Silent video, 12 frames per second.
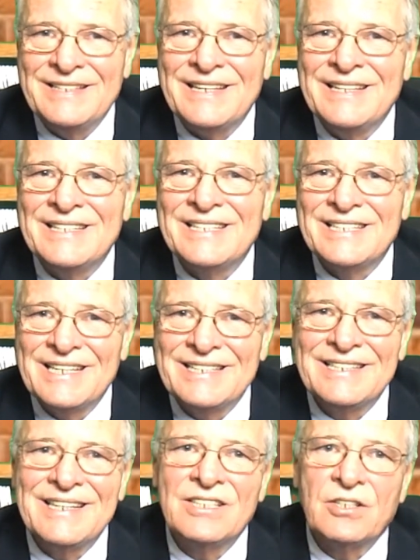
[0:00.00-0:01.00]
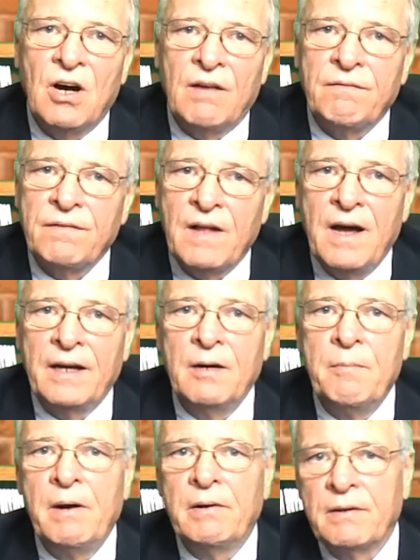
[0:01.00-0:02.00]
insistence on flying an
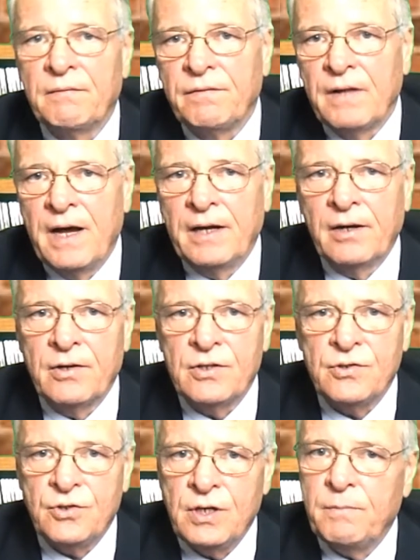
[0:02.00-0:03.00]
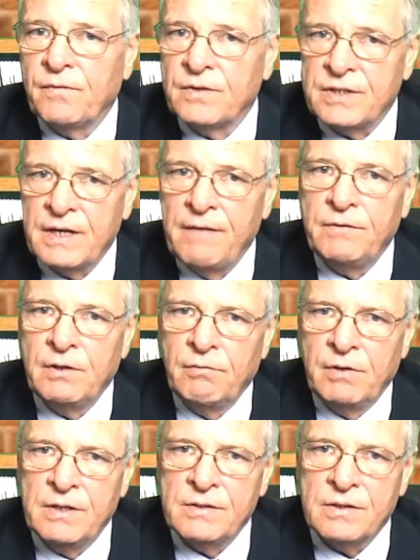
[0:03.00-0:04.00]
American flag on his Jeep for safety
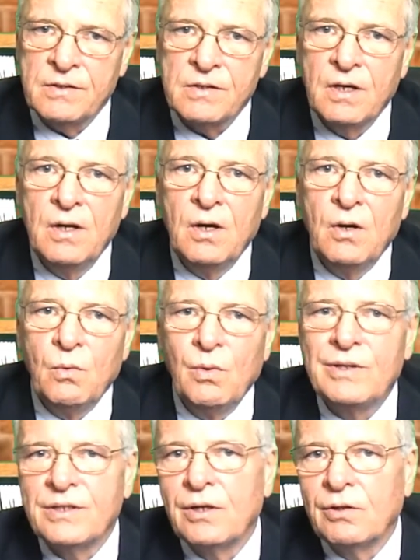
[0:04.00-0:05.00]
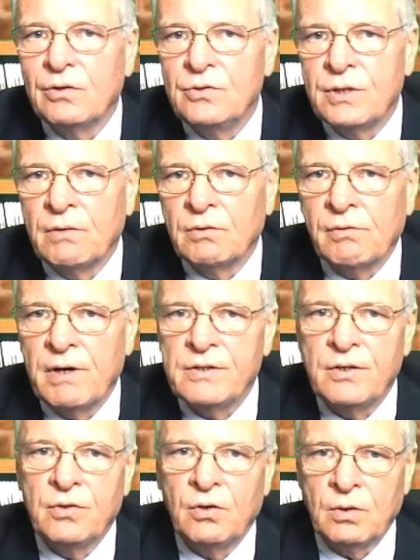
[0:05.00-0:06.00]
reasons, which General
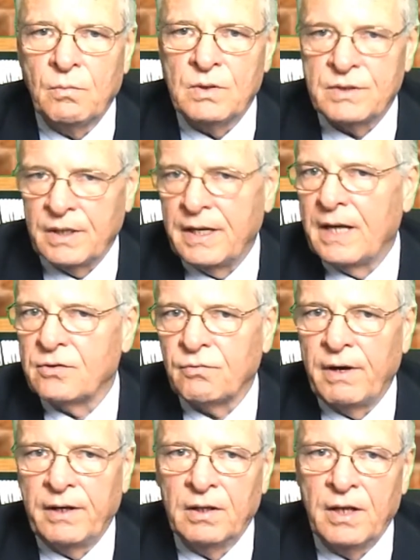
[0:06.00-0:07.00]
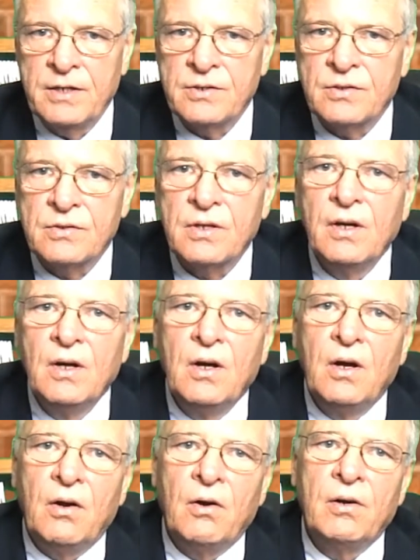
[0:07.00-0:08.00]
Gracie told him was against regulations,
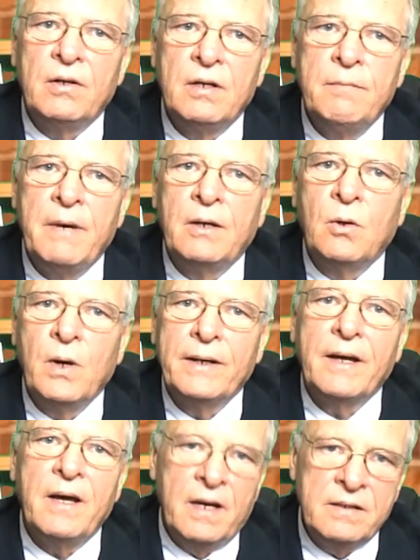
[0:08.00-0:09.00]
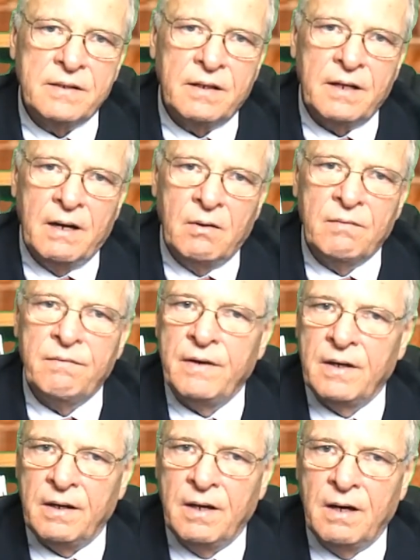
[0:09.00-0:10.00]
earned him a quick exit out of
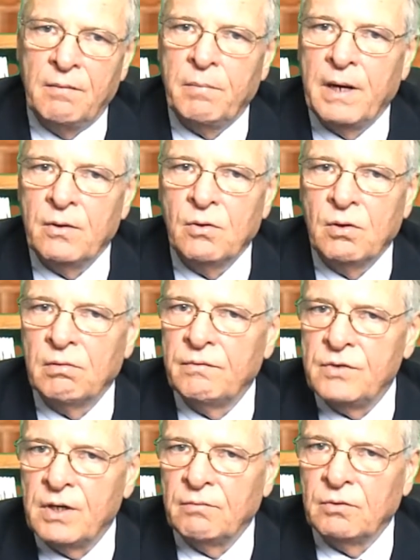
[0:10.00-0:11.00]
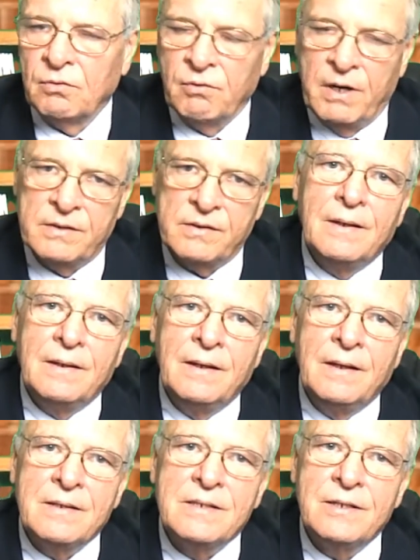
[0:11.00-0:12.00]
Vietnam by order of General Gracie.
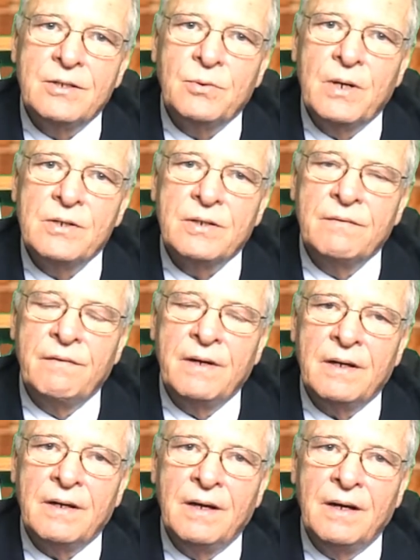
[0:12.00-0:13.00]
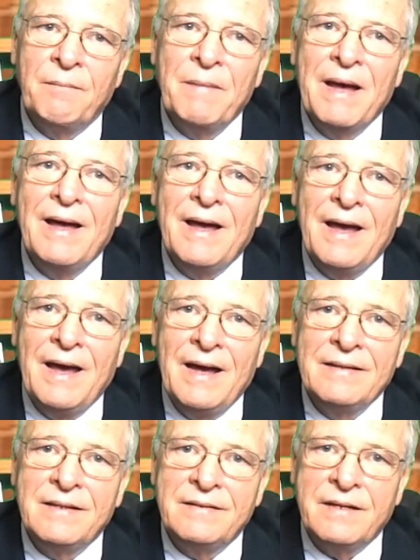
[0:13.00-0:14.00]
Now, the situation in Vietnam
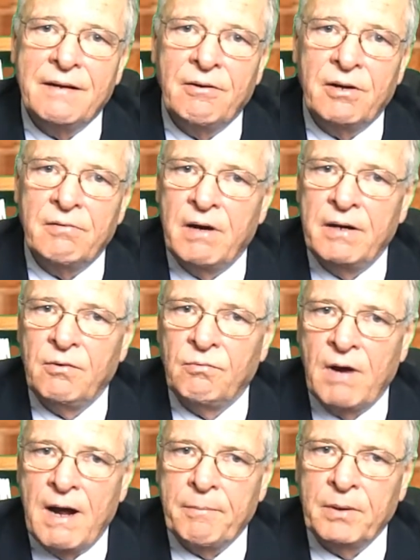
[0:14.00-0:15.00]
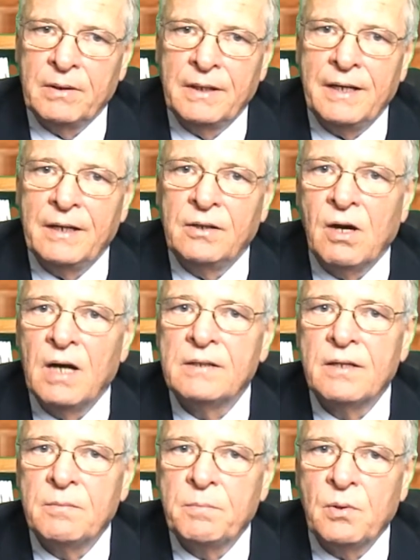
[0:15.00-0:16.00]
had deteriorated rapidly. It got
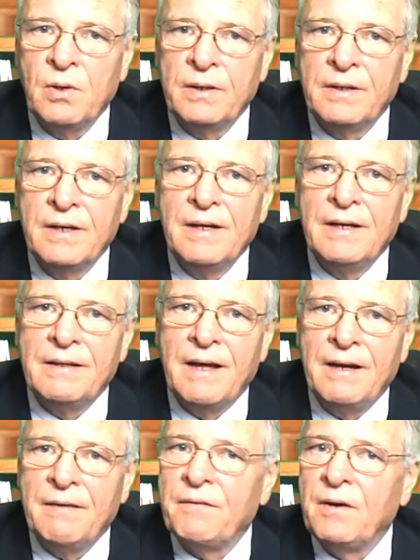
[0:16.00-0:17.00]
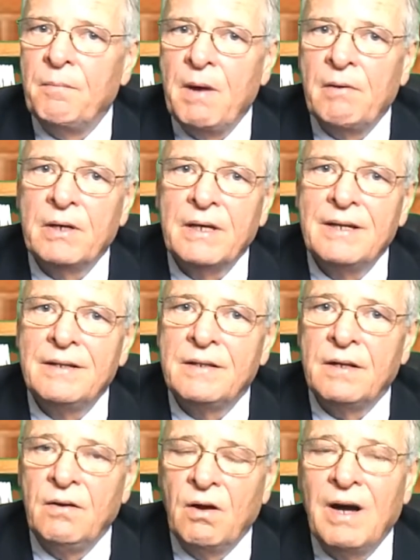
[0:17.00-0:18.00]
to the point that if an American
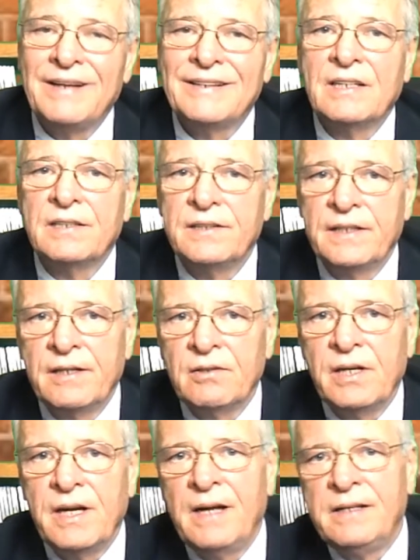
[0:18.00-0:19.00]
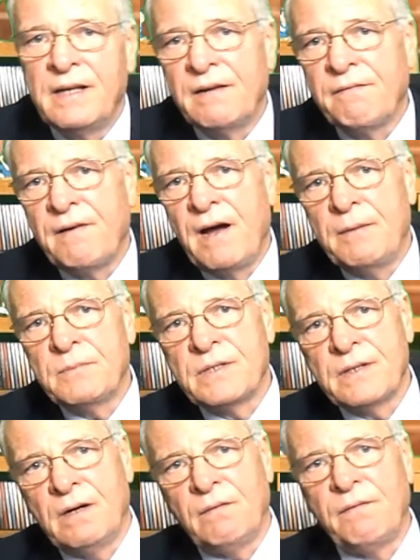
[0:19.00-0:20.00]
did not clearly identify
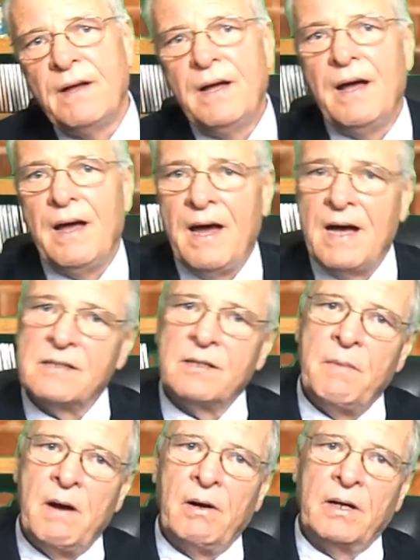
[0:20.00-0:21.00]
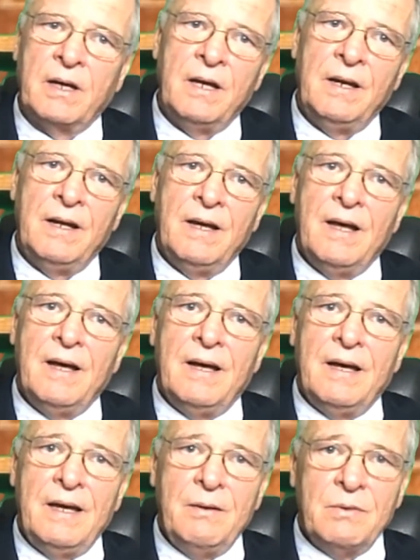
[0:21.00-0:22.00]
himself as an American,
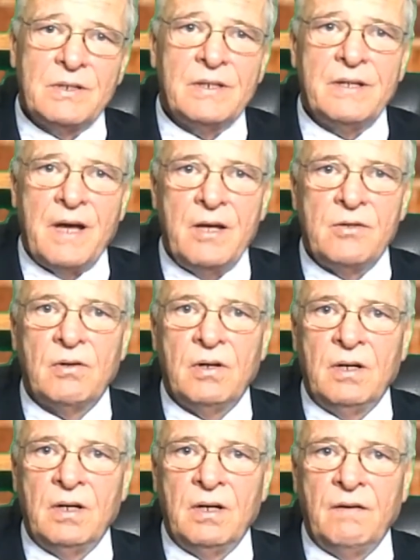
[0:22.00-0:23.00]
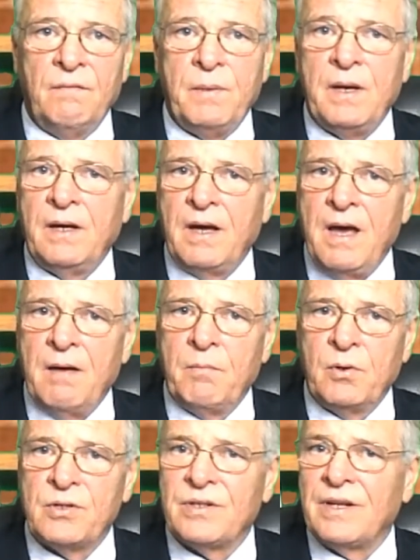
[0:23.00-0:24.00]
he was in danger of being
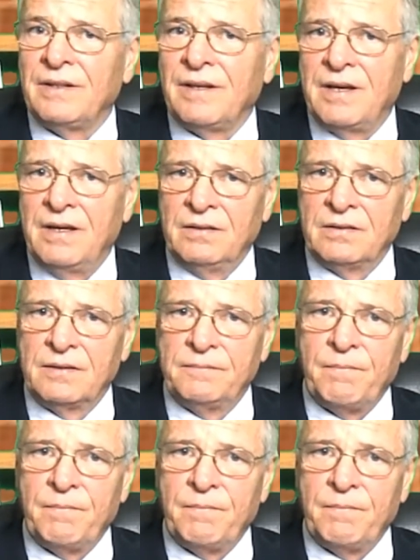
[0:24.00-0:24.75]
ambushed and killed.